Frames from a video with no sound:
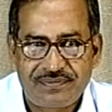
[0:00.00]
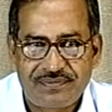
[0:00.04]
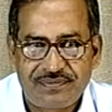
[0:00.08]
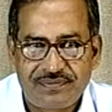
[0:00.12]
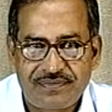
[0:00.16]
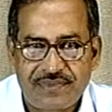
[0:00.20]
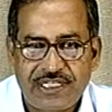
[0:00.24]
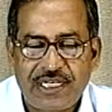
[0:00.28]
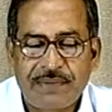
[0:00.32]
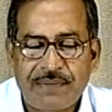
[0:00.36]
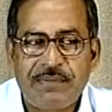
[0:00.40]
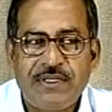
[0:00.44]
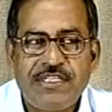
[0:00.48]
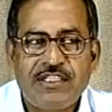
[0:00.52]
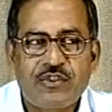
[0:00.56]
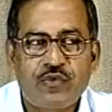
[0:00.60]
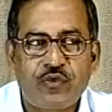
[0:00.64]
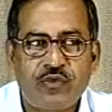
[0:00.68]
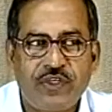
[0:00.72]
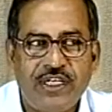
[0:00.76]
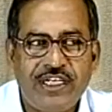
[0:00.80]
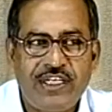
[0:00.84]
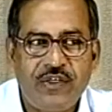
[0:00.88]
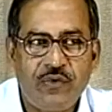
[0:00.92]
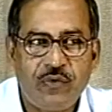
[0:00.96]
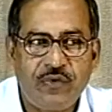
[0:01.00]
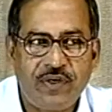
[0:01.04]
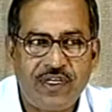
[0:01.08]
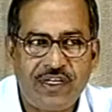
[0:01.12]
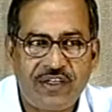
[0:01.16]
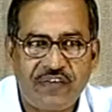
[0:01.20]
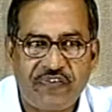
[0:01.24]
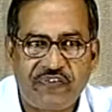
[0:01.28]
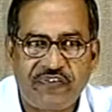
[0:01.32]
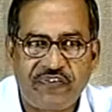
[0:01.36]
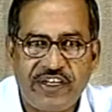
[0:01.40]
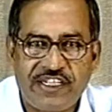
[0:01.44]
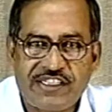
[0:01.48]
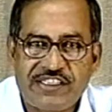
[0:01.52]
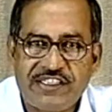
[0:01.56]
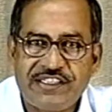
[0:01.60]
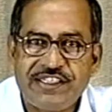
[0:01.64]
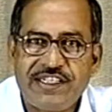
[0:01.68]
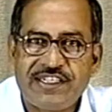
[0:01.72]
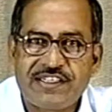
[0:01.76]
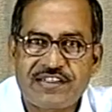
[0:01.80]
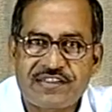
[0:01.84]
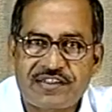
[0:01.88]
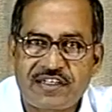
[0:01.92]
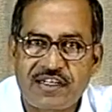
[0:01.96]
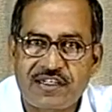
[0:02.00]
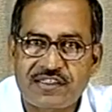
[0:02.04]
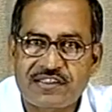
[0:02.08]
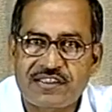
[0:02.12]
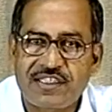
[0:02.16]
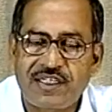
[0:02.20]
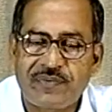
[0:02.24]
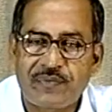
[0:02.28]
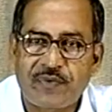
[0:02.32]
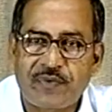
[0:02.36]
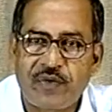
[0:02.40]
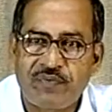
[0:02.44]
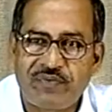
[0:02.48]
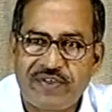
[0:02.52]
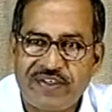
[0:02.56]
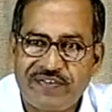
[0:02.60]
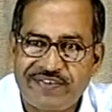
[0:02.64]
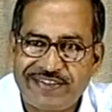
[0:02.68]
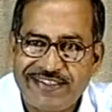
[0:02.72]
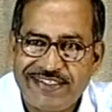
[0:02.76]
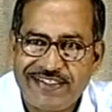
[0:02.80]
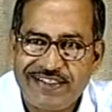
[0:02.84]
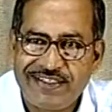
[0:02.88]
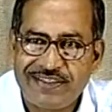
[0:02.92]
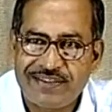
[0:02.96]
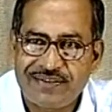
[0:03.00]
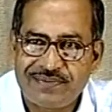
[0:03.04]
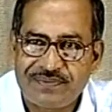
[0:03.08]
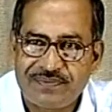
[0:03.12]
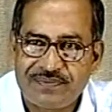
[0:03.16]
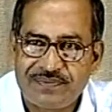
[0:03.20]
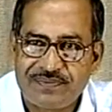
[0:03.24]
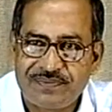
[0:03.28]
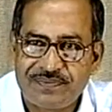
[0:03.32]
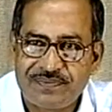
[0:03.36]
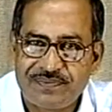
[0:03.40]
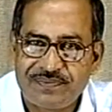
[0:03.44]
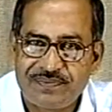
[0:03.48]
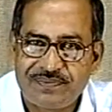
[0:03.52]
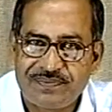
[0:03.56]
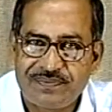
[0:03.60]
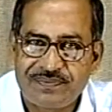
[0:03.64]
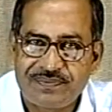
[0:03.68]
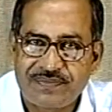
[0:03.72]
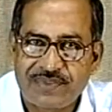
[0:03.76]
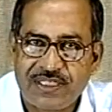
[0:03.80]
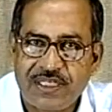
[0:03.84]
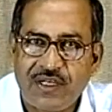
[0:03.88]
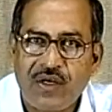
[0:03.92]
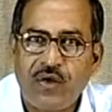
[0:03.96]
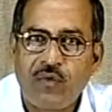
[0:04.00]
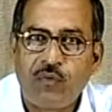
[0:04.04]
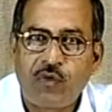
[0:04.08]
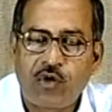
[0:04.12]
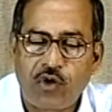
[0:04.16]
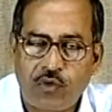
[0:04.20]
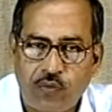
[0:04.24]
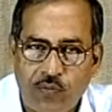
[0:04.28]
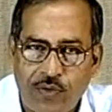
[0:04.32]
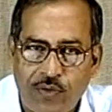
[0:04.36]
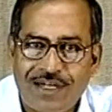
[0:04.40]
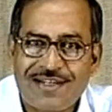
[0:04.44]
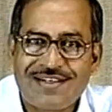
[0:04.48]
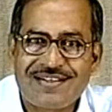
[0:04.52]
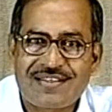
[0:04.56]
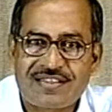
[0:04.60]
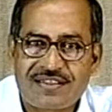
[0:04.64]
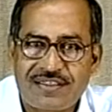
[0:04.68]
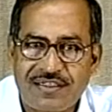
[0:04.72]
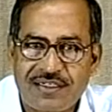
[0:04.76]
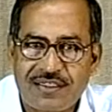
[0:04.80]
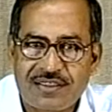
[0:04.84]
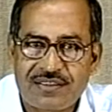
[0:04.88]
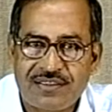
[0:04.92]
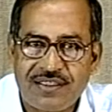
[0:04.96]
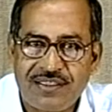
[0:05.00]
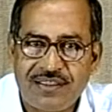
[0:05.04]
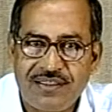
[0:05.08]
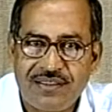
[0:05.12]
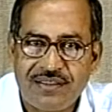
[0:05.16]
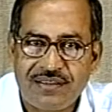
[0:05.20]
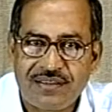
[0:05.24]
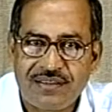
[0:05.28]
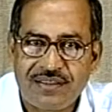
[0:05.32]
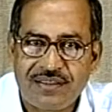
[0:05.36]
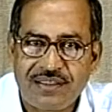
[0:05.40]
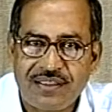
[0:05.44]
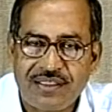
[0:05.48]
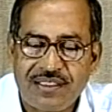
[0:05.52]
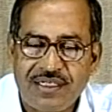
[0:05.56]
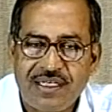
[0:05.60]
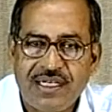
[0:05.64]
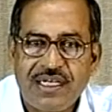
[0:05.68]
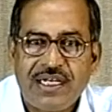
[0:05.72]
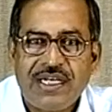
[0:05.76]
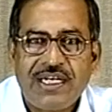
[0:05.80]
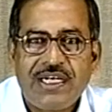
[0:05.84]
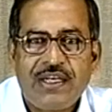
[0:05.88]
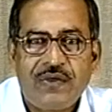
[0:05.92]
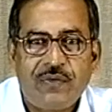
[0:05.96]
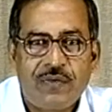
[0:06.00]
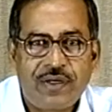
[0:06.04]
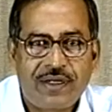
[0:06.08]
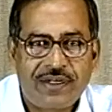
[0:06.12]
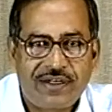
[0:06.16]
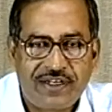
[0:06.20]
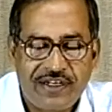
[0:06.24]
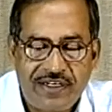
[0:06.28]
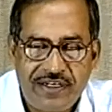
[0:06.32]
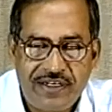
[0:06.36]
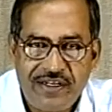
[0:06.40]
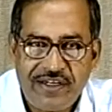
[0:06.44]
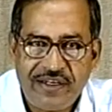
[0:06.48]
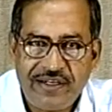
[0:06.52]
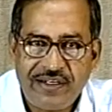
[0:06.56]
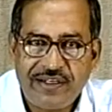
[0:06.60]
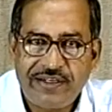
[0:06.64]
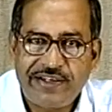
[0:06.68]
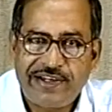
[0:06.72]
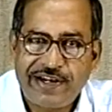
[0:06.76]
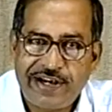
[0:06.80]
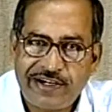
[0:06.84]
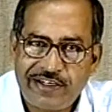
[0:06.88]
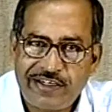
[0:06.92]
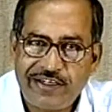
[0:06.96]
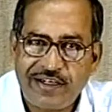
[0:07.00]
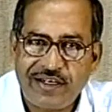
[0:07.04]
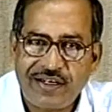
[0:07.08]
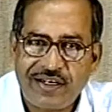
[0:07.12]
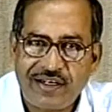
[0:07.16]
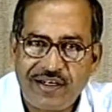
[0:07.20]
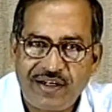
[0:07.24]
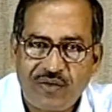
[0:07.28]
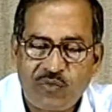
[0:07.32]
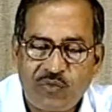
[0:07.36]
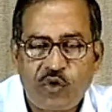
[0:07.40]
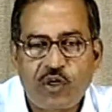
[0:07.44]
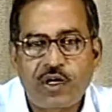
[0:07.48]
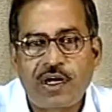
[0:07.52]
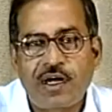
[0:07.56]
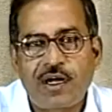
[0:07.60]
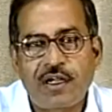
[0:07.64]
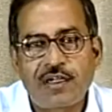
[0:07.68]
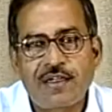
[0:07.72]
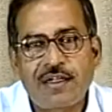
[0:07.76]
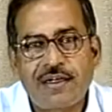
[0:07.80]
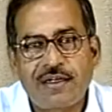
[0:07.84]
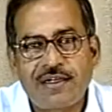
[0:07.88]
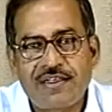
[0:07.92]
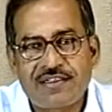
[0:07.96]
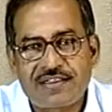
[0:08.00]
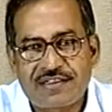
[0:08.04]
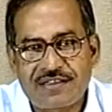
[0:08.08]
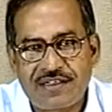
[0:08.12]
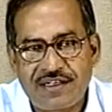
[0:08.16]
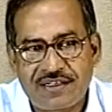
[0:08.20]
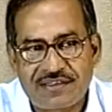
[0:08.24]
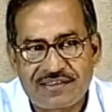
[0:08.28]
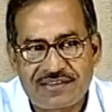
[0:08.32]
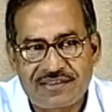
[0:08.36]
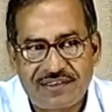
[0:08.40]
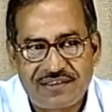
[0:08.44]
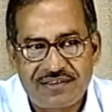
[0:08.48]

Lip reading: That means when you are fetching instruction from memory for one instruction, you are reading data for another instruction.